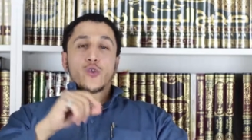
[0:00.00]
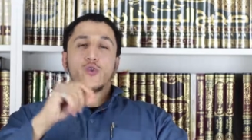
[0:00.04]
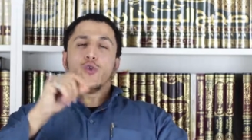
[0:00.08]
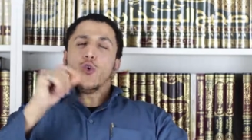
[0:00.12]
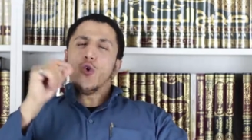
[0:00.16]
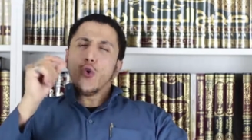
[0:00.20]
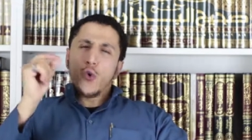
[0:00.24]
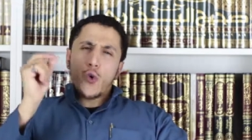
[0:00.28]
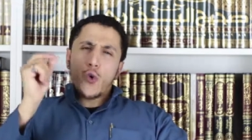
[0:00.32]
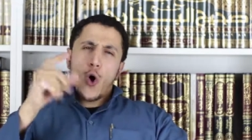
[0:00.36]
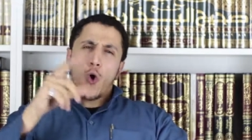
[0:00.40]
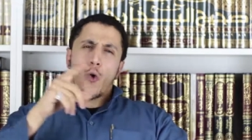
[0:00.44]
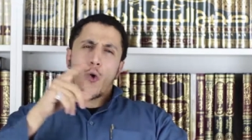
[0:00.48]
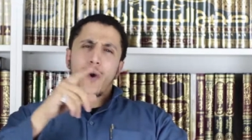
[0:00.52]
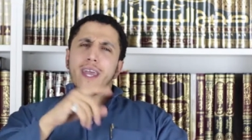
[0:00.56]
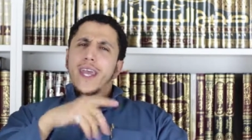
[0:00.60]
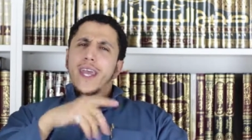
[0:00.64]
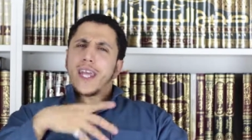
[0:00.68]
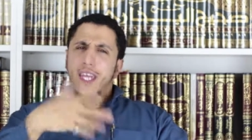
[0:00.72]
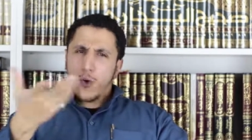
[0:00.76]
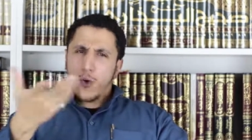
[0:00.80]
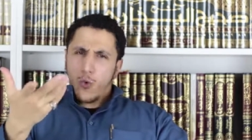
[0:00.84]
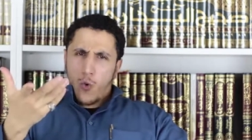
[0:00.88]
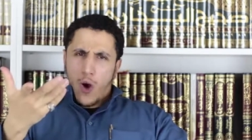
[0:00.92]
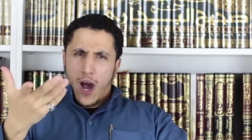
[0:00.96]
Do you know
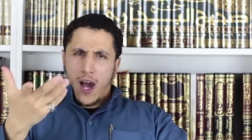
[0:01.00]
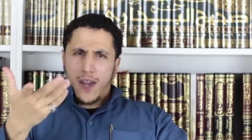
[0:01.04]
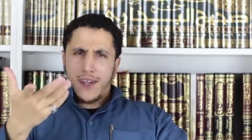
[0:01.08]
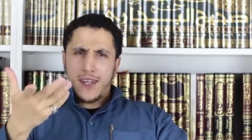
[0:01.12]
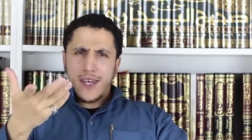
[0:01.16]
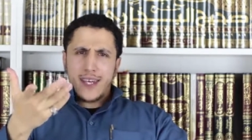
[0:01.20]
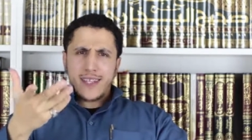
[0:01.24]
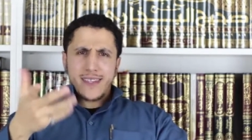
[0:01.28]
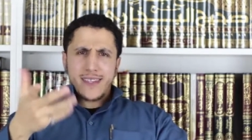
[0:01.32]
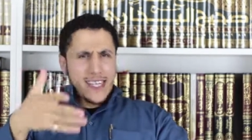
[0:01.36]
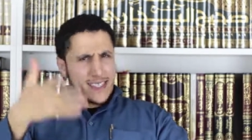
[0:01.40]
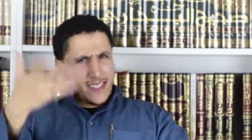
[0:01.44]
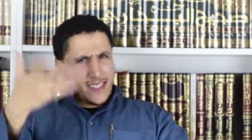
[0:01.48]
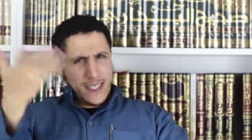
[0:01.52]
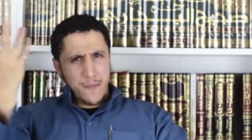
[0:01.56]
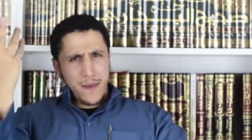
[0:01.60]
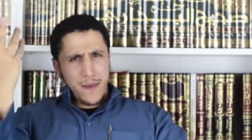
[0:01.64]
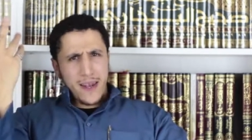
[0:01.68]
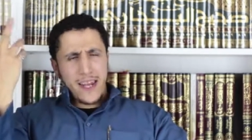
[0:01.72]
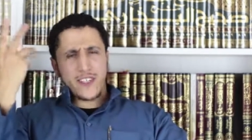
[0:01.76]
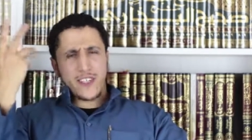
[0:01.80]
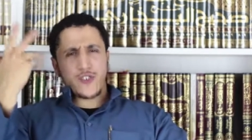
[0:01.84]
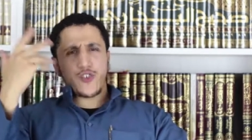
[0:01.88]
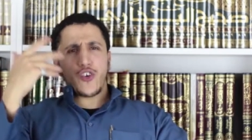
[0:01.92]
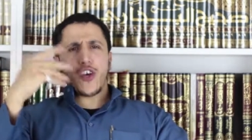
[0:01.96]
anyone that's
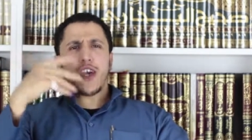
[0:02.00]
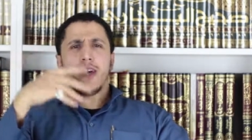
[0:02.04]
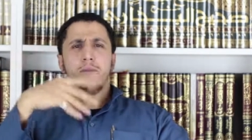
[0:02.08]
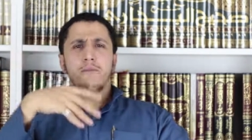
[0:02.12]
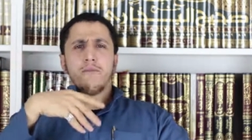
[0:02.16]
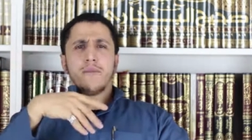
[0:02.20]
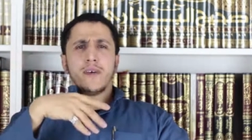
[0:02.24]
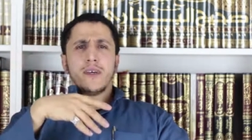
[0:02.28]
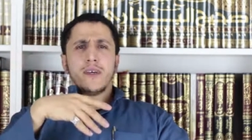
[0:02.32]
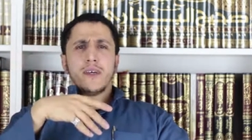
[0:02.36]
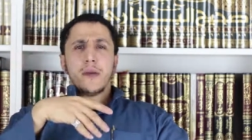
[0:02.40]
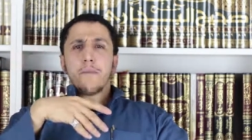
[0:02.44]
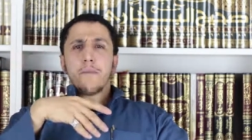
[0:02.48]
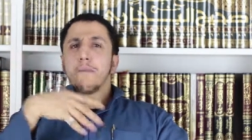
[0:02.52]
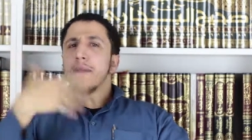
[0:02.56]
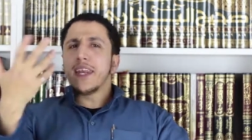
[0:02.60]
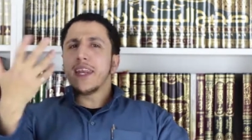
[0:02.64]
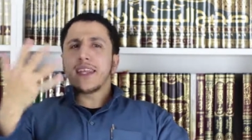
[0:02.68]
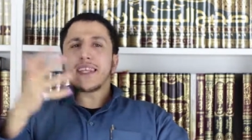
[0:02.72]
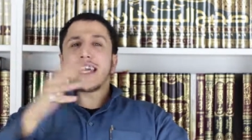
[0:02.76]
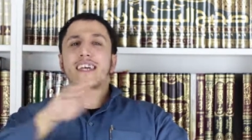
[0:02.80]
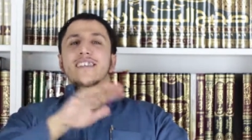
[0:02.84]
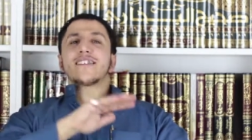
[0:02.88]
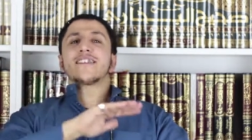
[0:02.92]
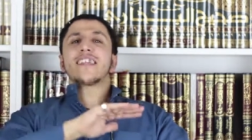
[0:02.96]
similar to Him?
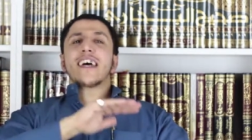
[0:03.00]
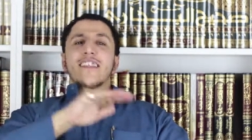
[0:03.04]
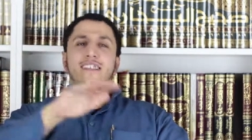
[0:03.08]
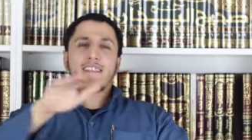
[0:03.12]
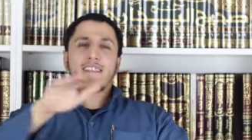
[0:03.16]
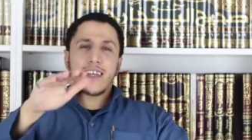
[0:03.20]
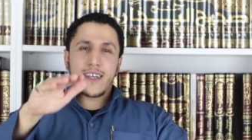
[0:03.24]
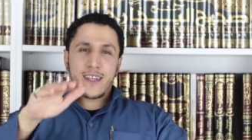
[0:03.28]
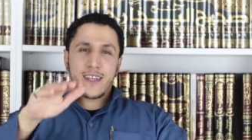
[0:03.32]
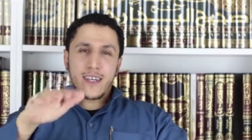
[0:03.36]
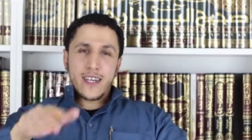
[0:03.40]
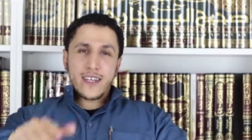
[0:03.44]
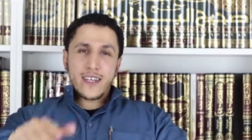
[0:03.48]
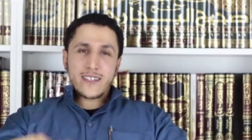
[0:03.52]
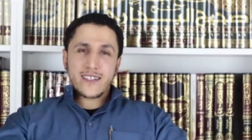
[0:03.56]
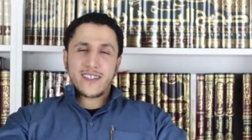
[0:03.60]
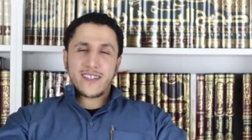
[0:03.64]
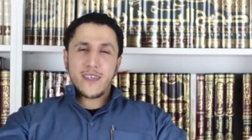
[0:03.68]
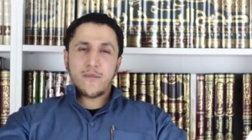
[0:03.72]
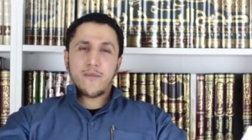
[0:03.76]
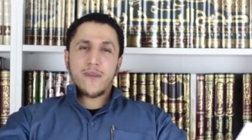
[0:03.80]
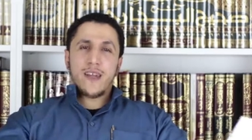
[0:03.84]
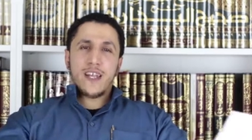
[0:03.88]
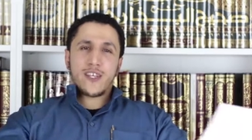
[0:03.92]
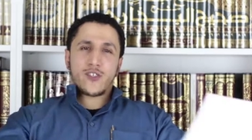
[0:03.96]
Meaning there's nothing
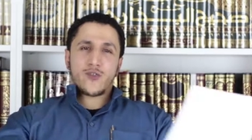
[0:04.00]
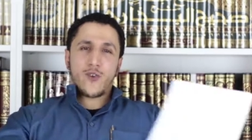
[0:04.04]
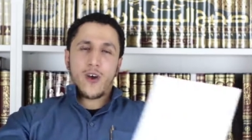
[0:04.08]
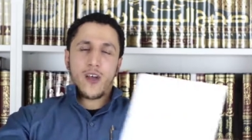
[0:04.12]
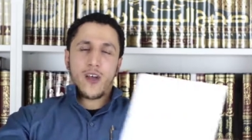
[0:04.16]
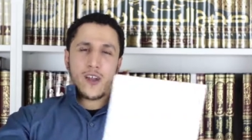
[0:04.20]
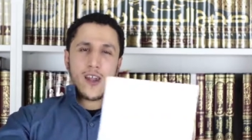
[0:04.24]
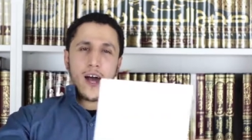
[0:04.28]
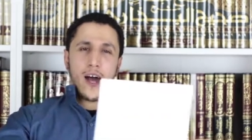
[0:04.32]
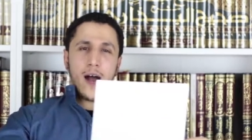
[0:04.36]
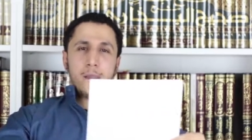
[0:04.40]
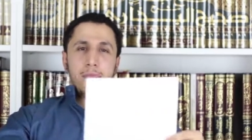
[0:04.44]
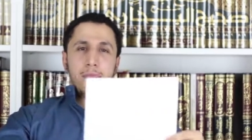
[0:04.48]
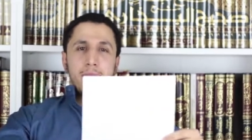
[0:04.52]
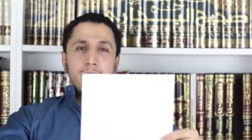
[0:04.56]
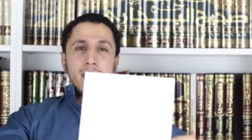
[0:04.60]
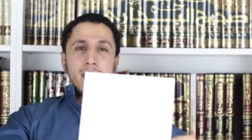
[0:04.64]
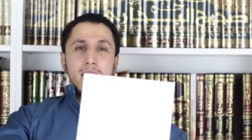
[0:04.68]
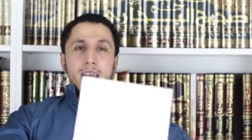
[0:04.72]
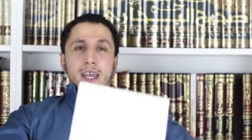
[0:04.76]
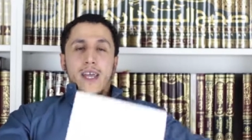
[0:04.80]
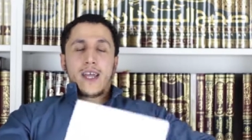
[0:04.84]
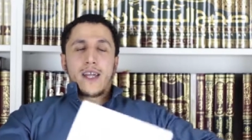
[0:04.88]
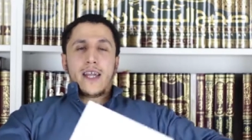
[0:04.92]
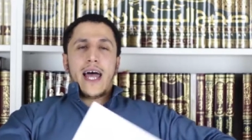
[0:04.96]
similar to Allah.
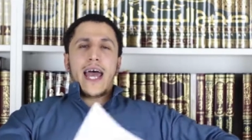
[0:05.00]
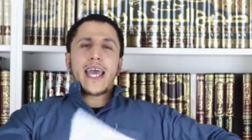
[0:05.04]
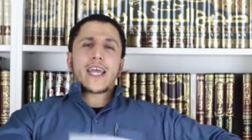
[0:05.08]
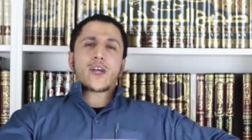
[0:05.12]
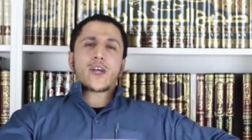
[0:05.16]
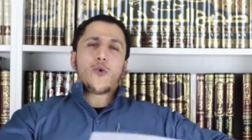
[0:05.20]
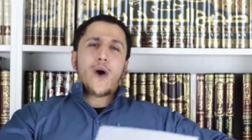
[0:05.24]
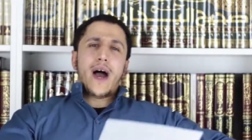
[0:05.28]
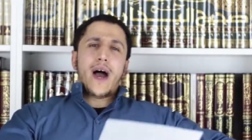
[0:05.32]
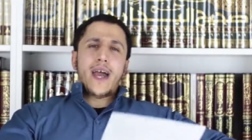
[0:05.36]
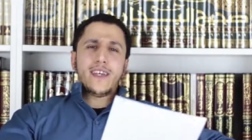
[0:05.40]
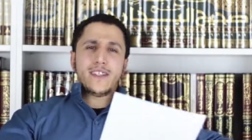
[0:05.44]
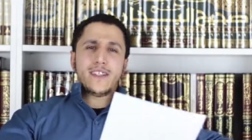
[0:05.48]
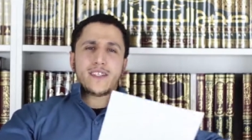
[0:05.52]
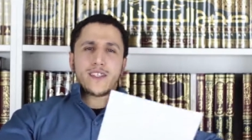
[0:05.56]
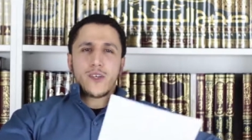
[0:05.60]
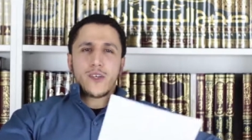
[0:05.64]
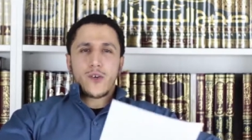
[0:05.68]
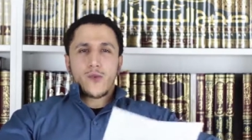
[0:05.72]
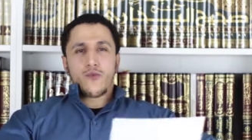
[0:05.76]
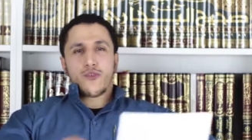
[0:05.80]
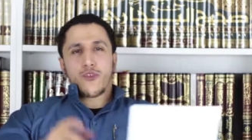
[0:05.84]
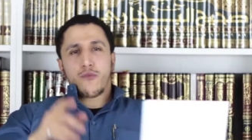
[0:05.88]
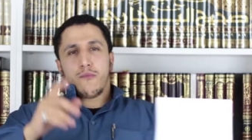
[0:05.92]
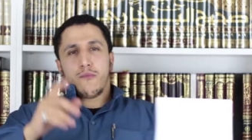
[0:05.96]

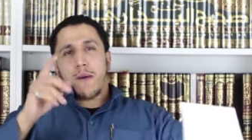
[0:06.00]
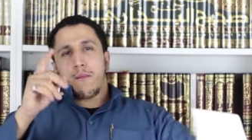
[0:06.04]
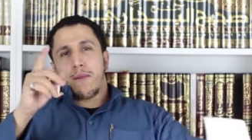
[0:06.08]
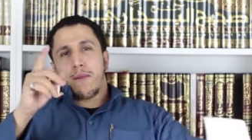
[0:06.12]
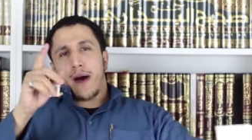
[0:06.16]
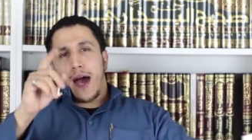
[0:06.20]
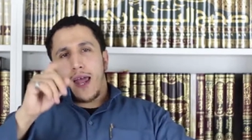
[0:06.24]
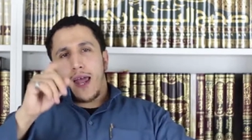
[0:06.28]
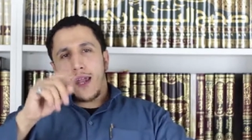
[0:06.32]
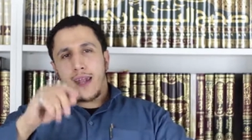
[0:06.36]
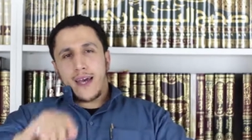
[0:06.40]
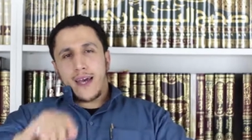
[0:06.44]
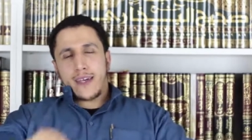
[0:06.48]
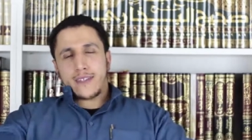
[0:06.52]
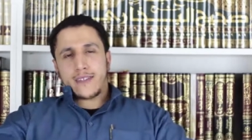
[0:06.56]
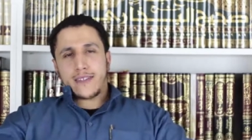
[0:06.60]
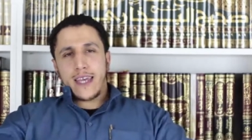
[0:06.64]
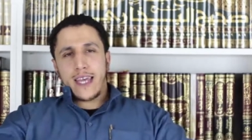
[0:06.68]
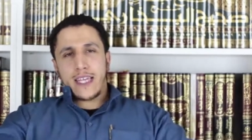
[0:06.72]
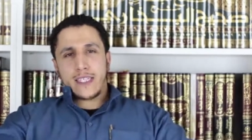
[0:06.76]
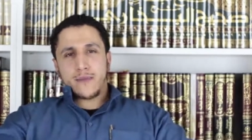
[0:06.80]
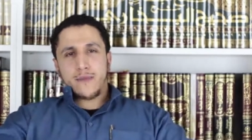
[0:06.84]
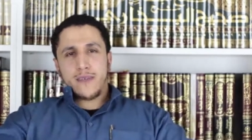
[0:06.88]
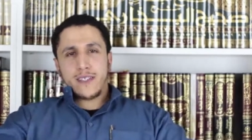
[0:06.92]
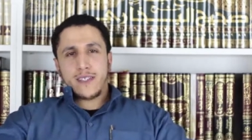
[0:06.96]
Likewise, we remember Allah's
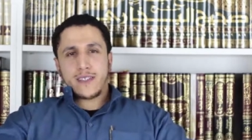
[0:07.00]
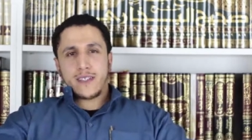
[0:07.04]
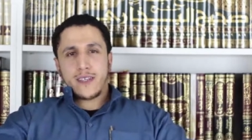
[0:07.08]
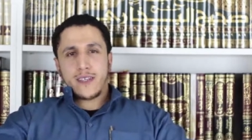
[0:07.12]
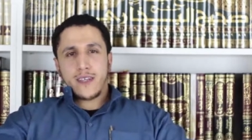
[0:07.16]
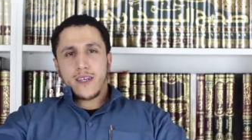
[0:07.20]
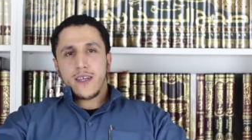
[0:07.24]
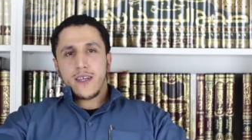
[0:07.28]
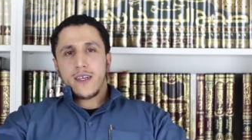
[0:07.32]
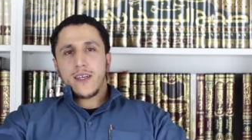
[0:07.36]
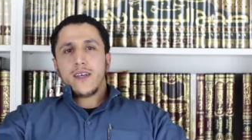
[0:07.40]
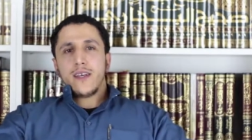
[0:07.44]
statement,